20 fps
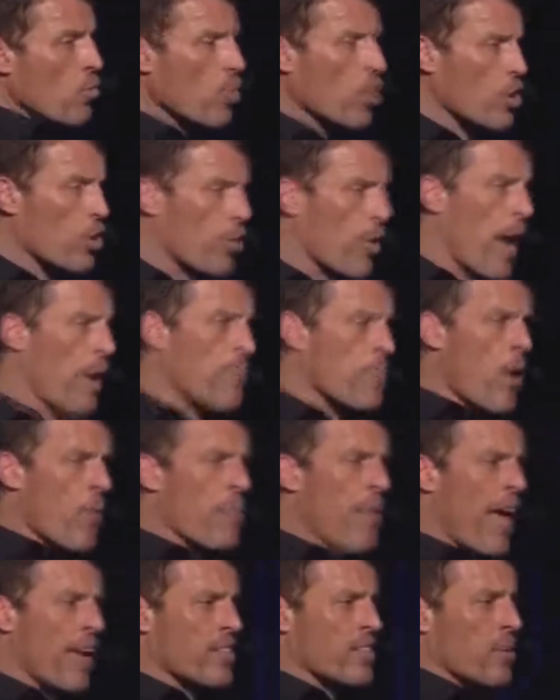will create
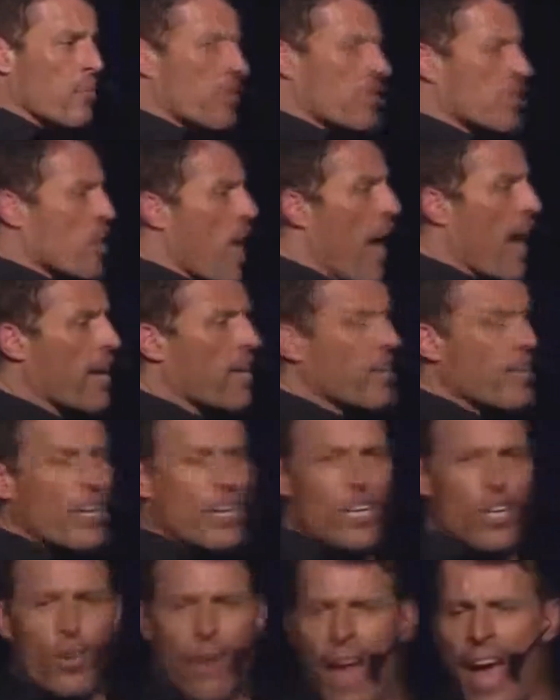momentum. It's like
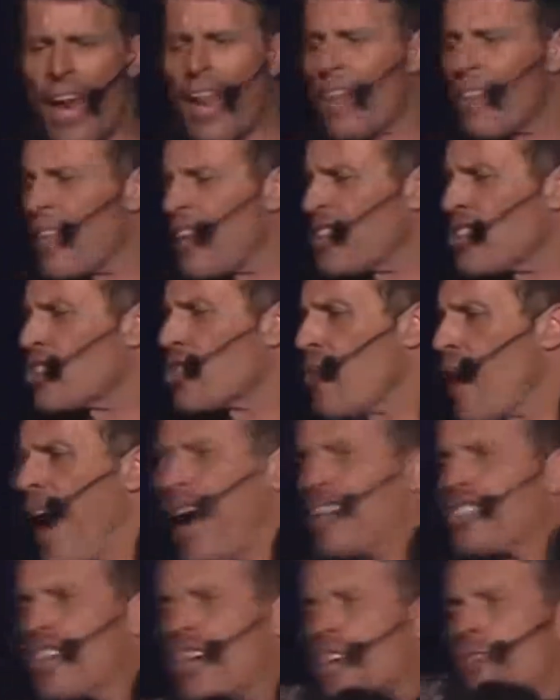you're heading this
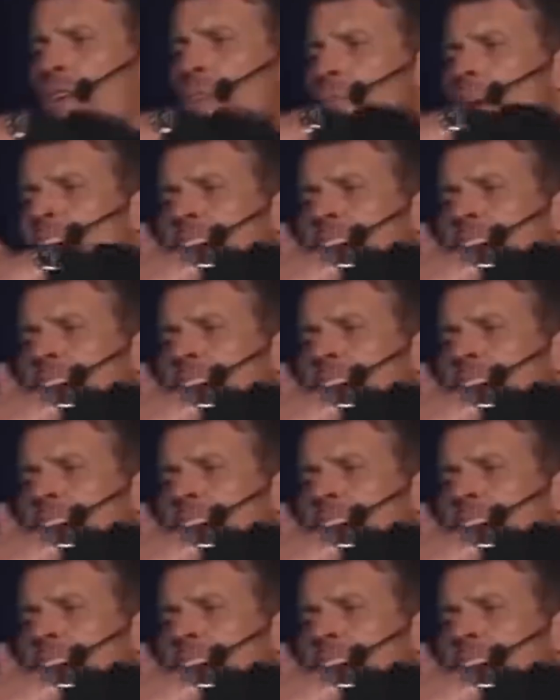direction and we